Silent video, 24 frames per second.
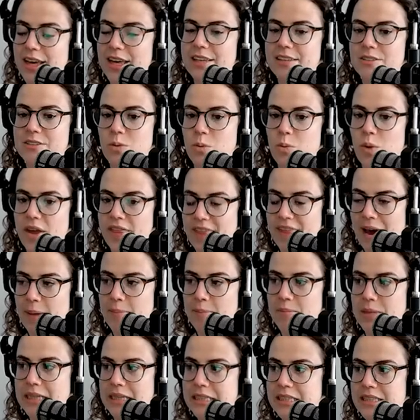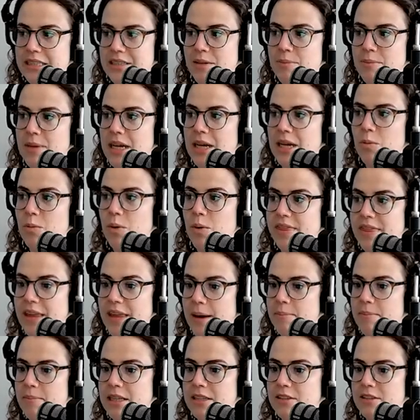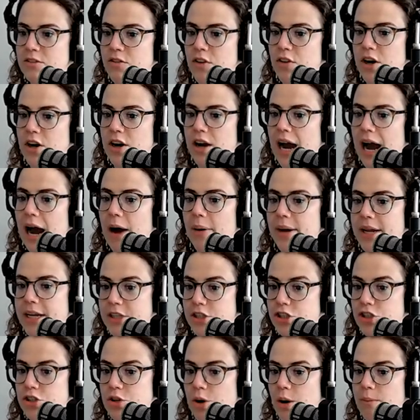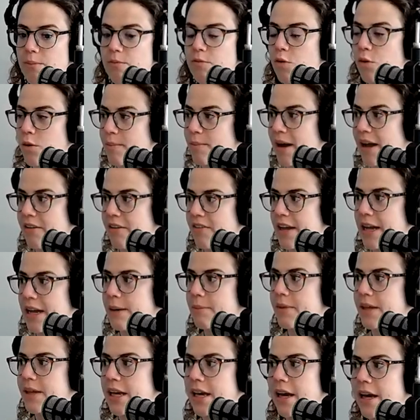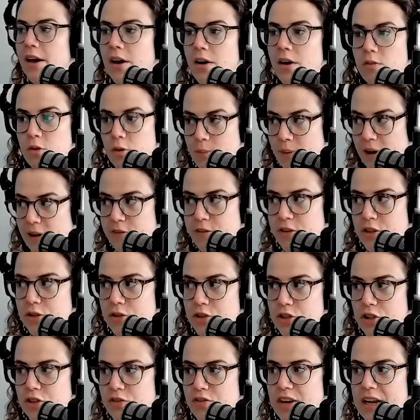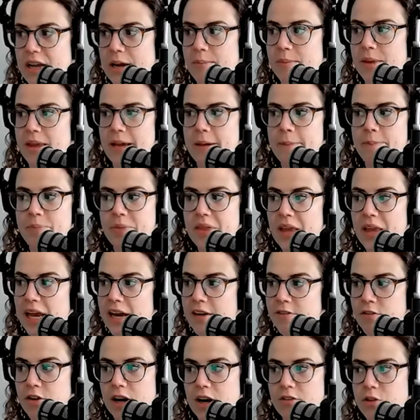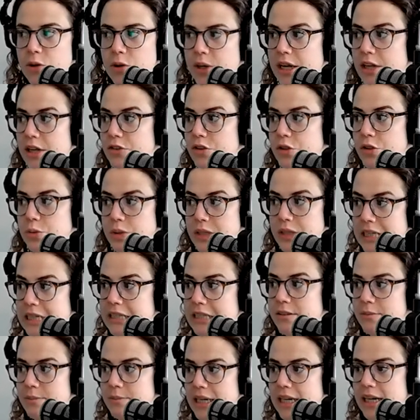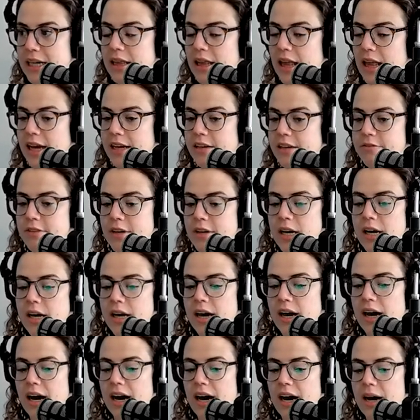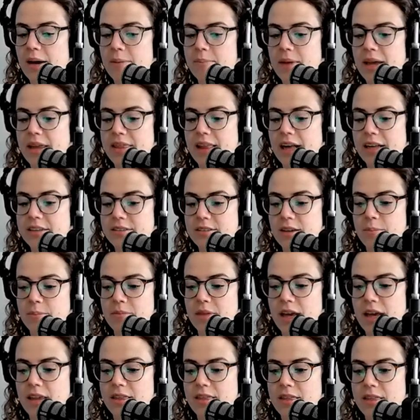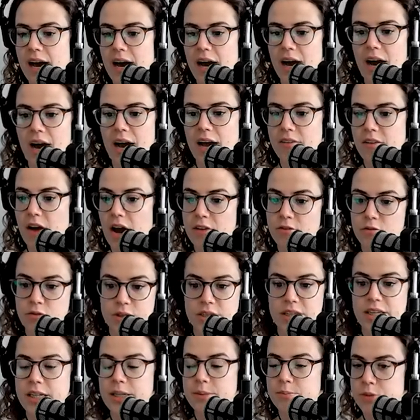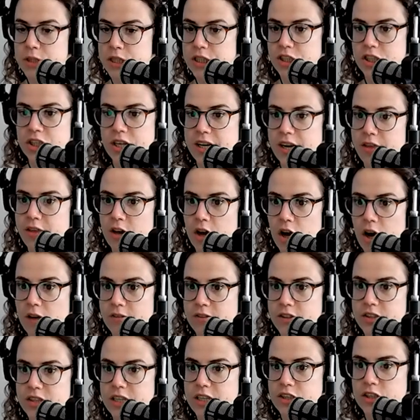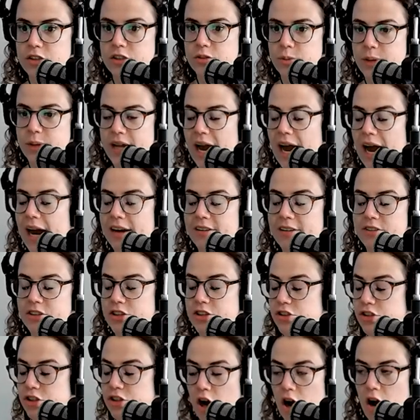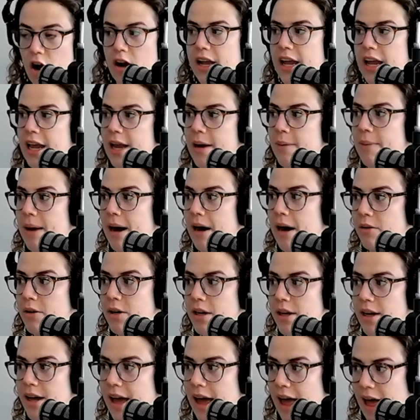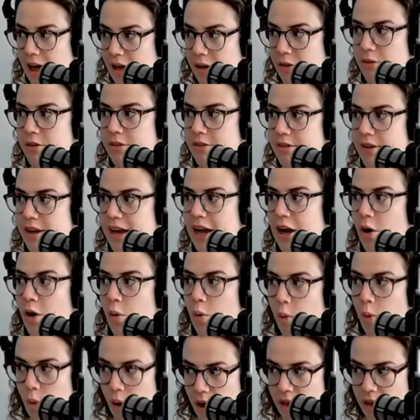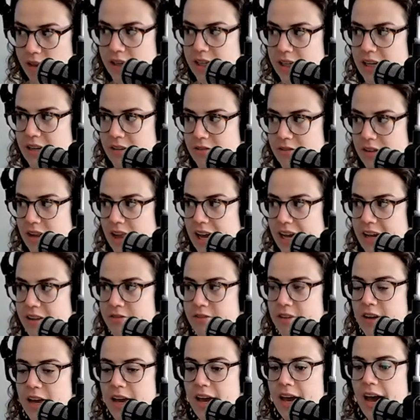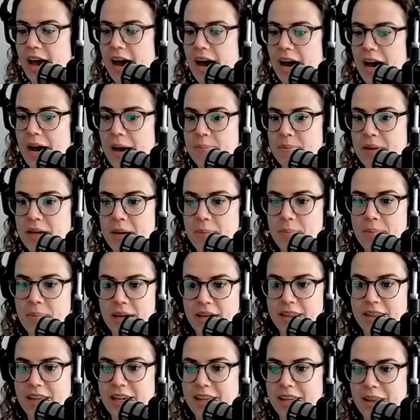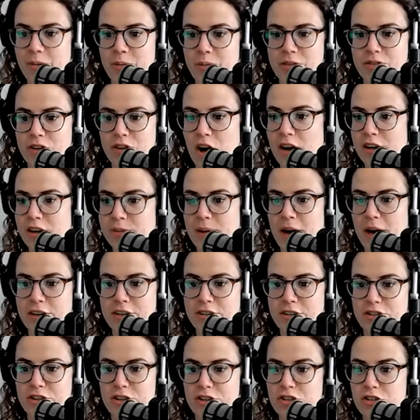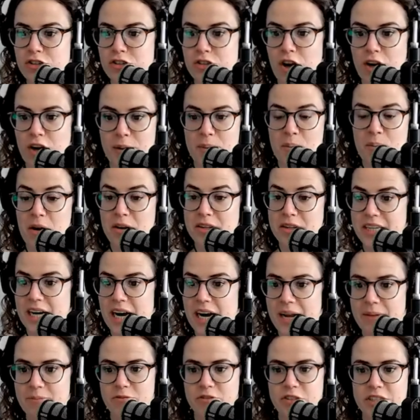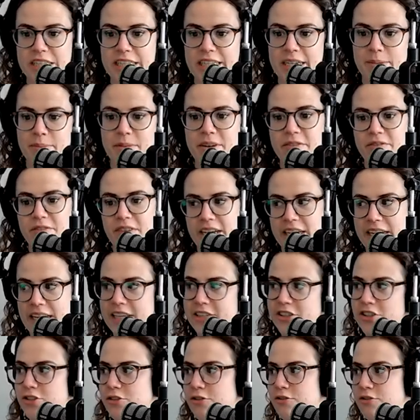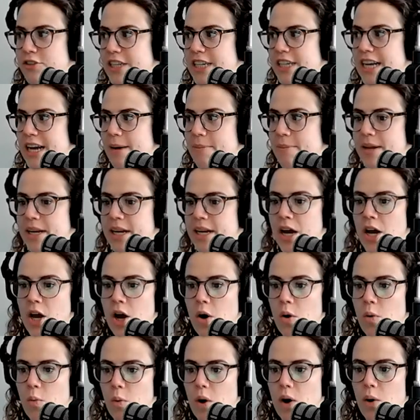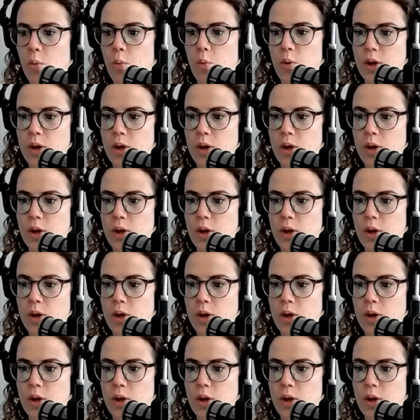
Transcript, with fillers: is, what that means to me, what that means for how I can show up for my family, for my future family, and for everyone else who needs me in life. Um, and that's something that I, have really appreciated the conversations we had just talking about health and mm-hmm. quality of life. Um, and a big thing that we've talked about is just talking about time freedom and financial freedom and what